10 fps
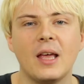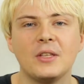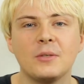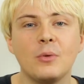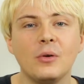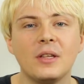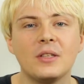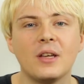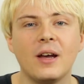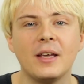It's small in
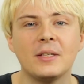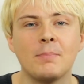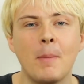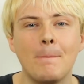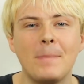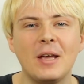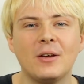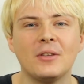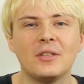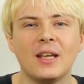size but big
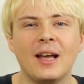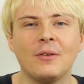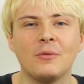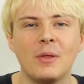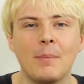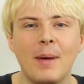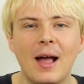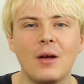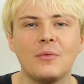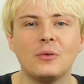on sound with a
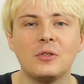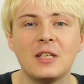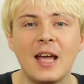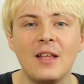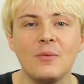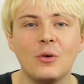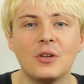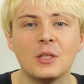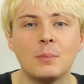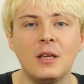powerful
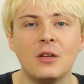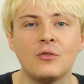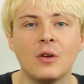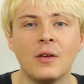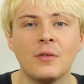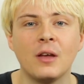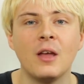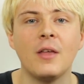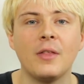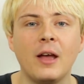10-watt speaker driver
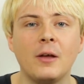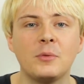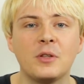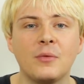that helps to